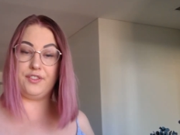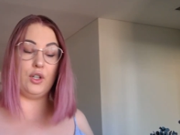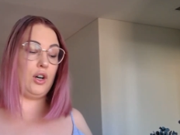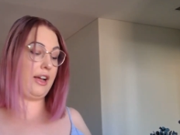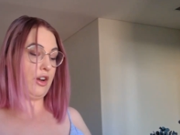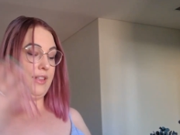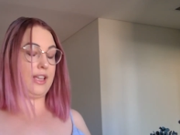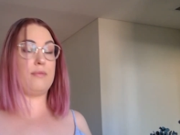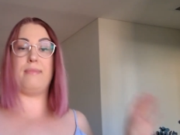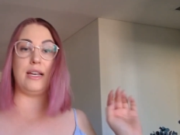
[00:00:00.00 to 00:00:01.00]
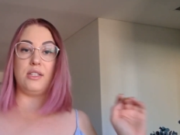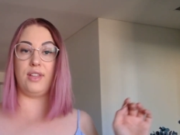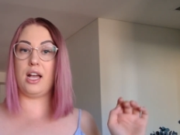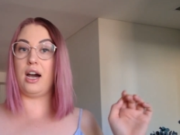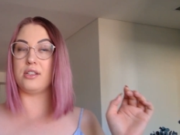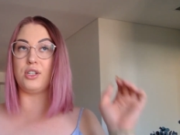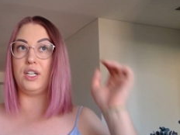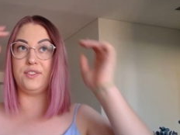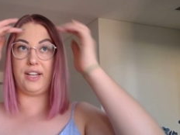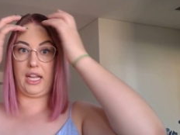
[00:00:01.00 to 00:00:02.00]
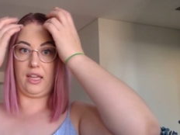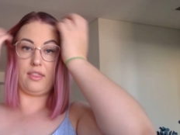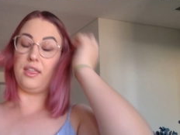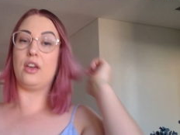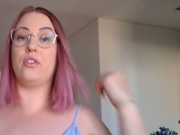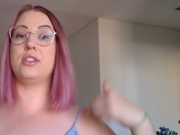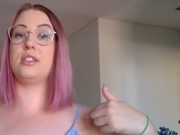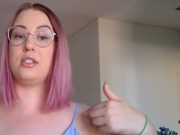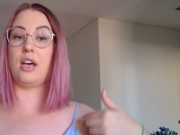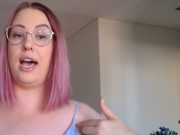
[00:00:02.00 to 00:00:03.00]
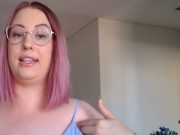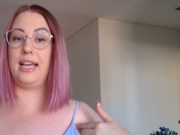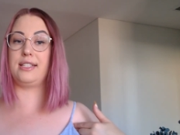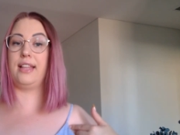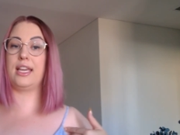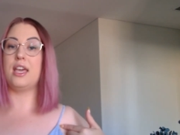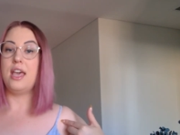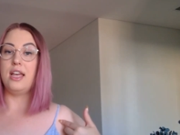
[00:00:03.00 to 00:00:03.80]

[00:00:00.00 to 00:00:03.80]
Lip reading: I don't like massively cast off anything on the side, like as in like